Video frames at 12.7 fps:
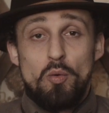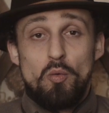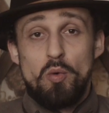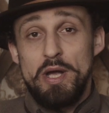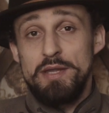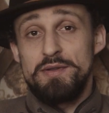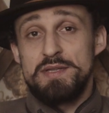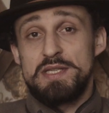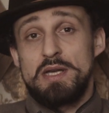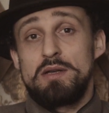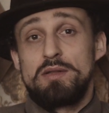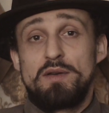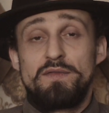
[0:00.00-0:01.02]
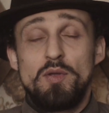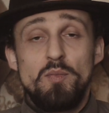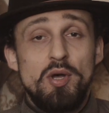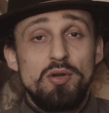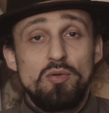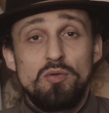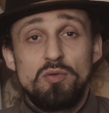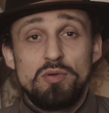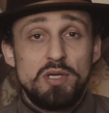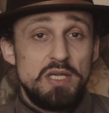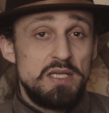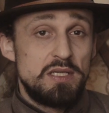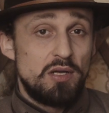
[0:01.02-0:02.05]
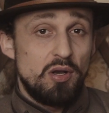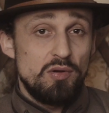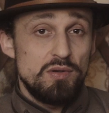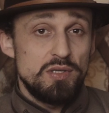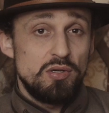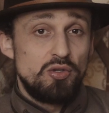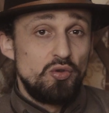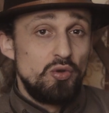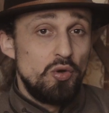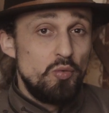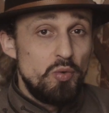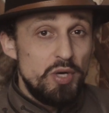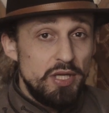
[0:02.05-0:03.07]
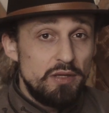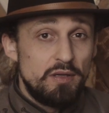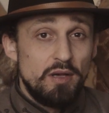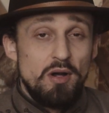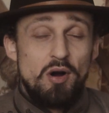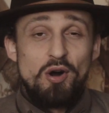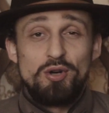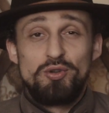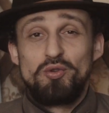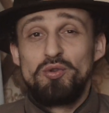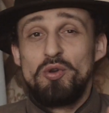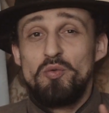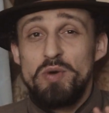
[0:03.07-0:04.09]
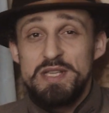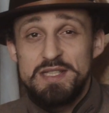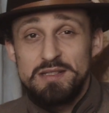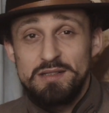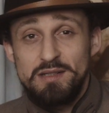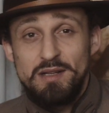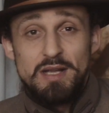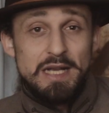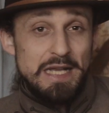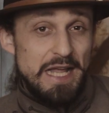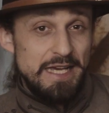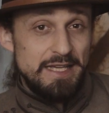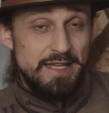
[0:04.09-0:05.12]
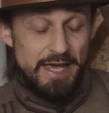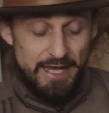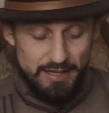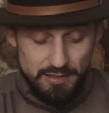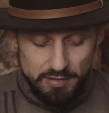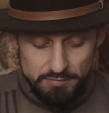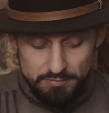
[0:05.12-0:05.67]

When the sound of the Morin Khuur is closer to the wind or to the whistle, like that,